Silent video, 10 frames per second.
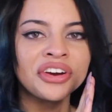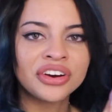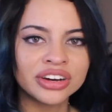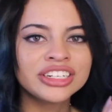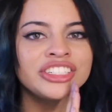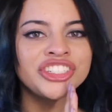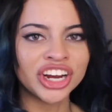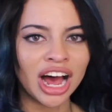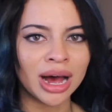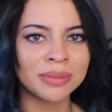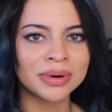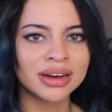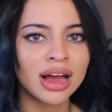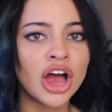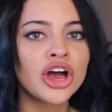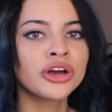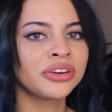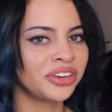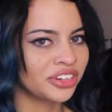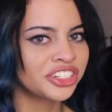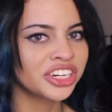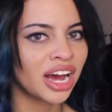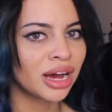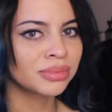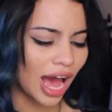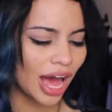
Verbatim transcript: good job. Good job.